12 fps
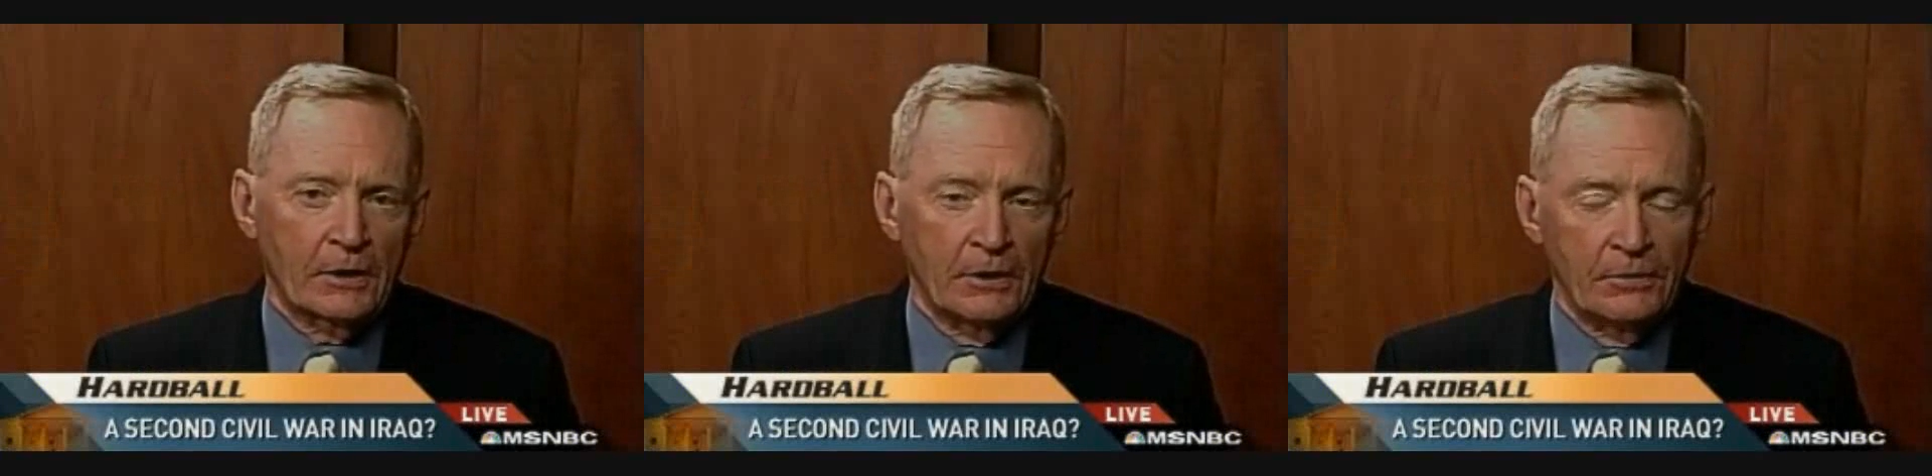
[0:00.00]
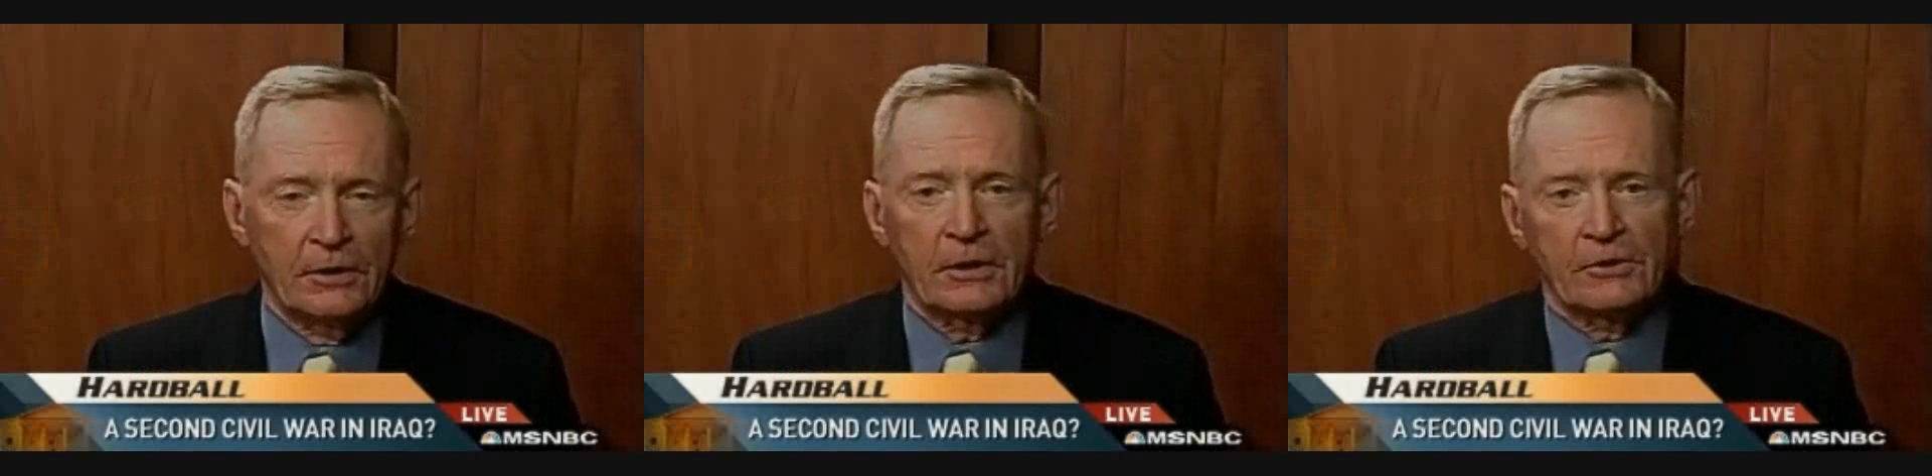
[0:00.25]
and
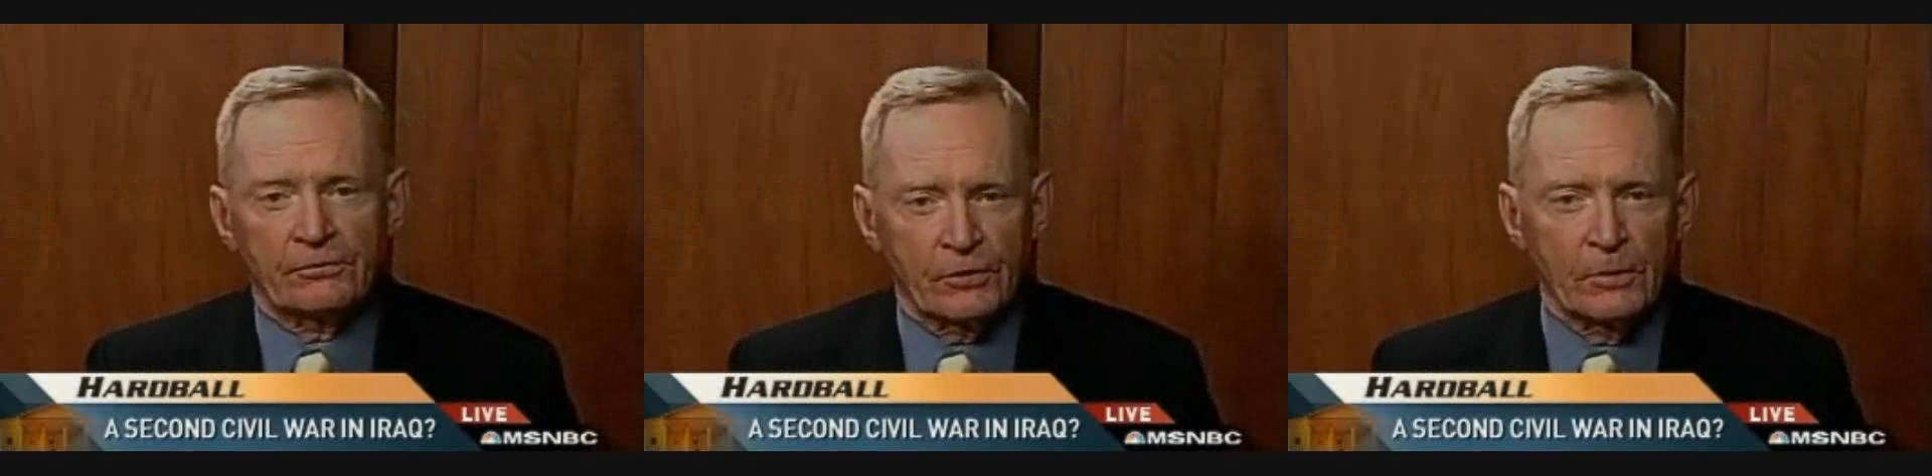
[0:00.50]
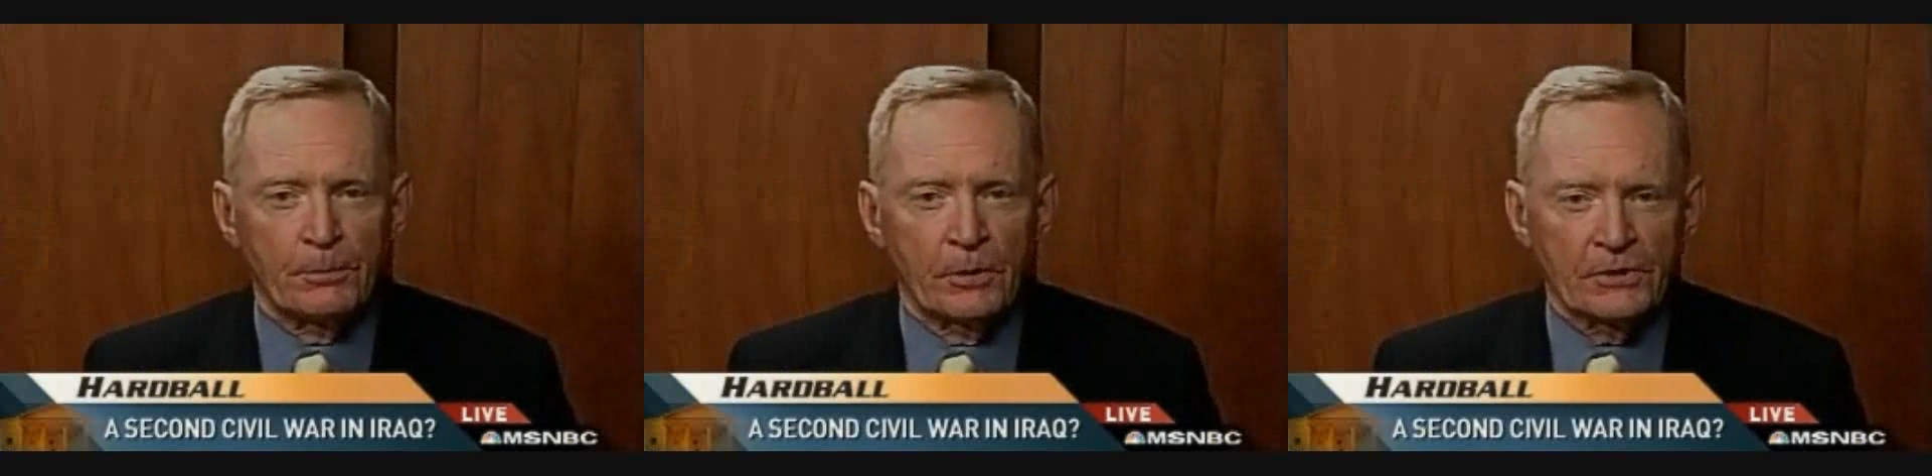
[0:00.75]
I think that's
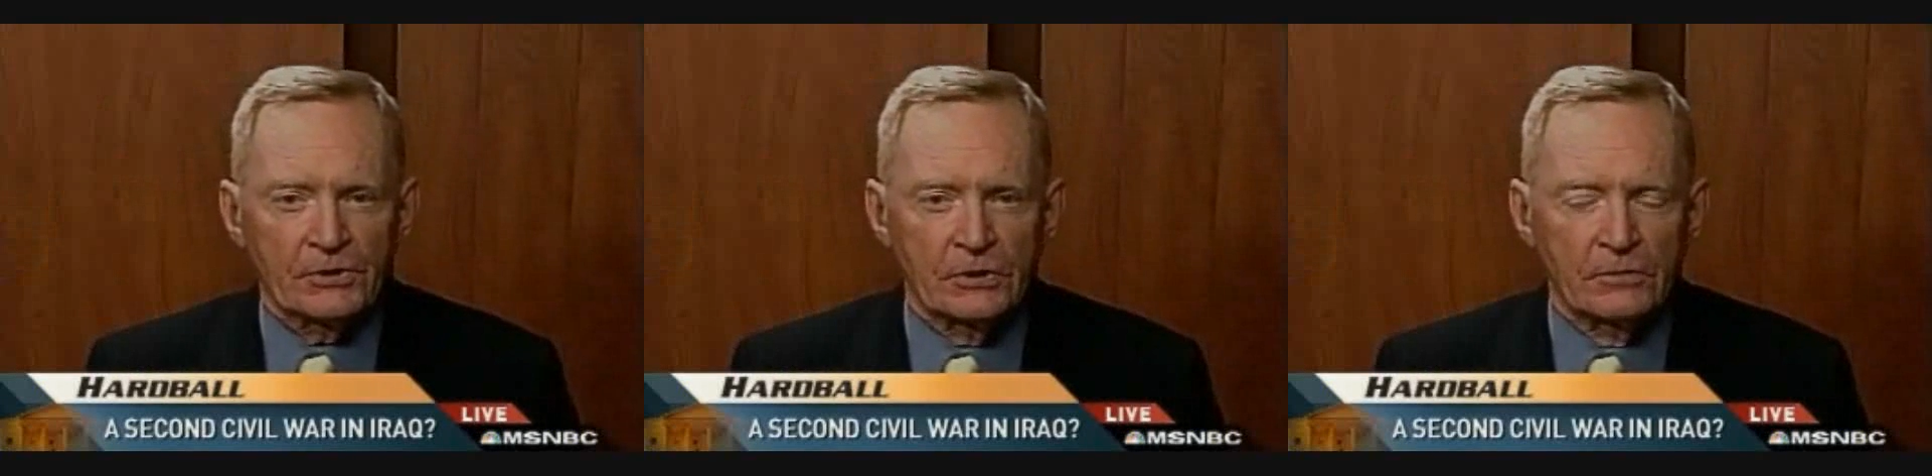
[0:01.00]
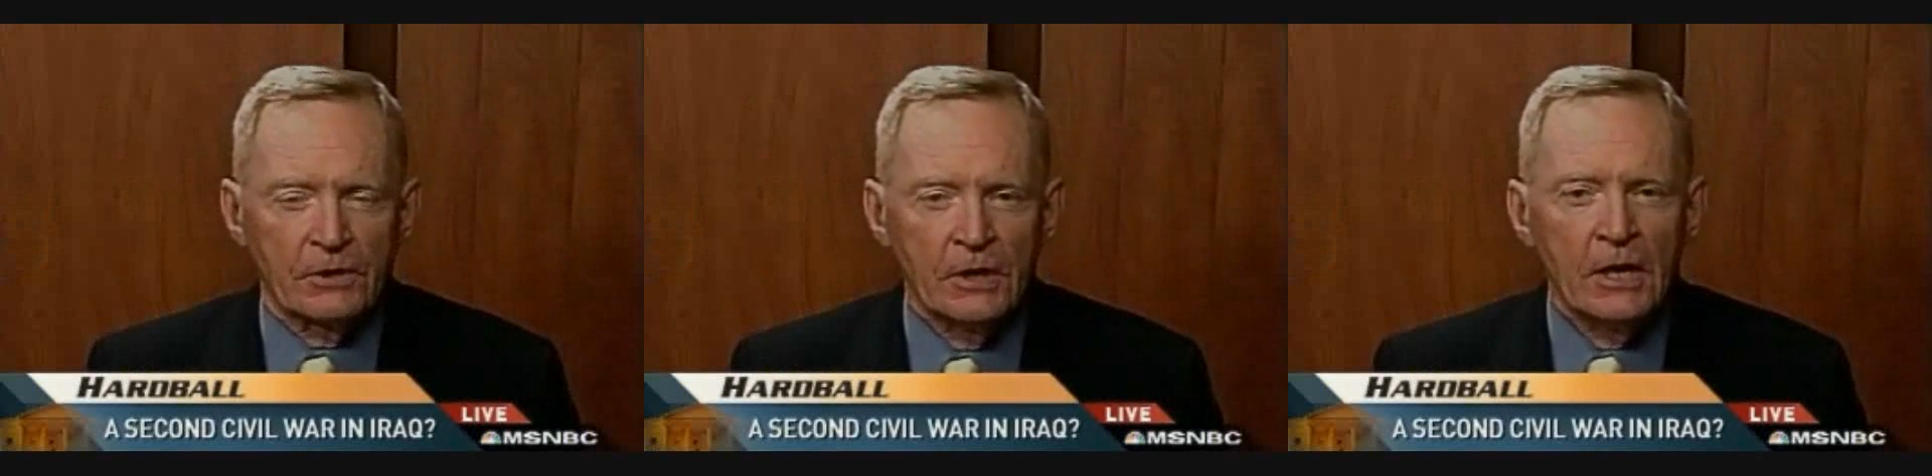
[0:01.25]
very
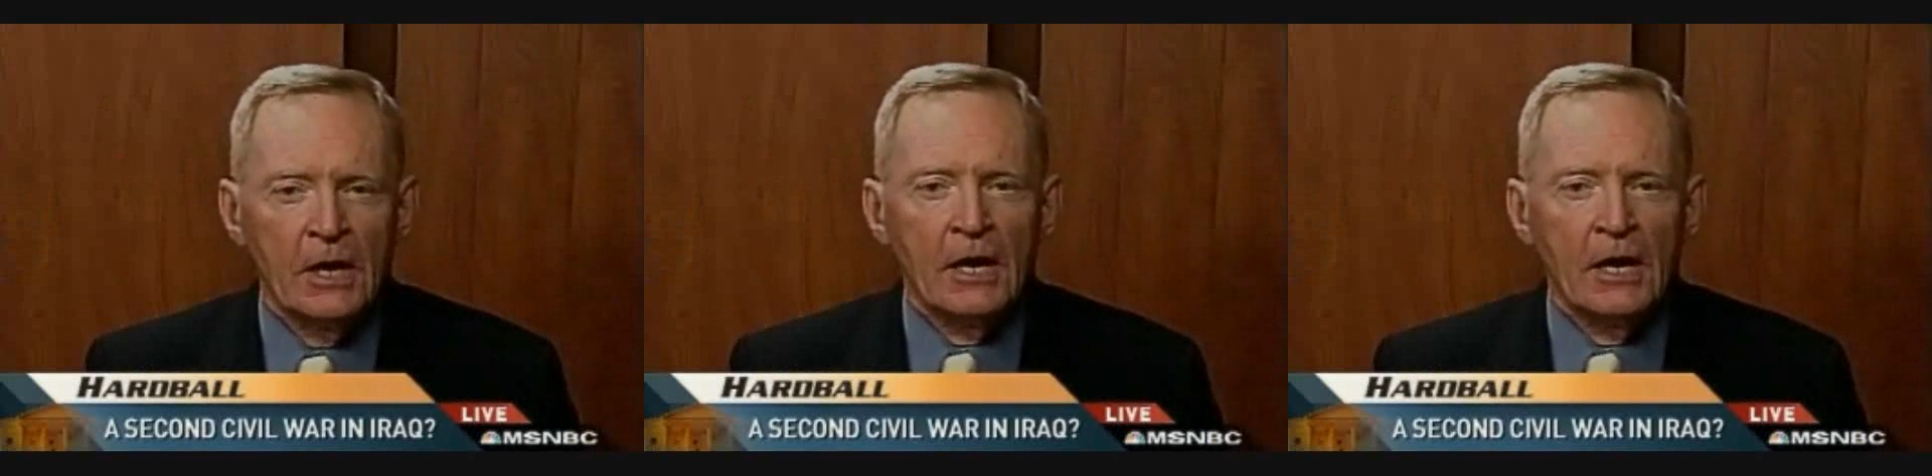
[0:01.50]
positive.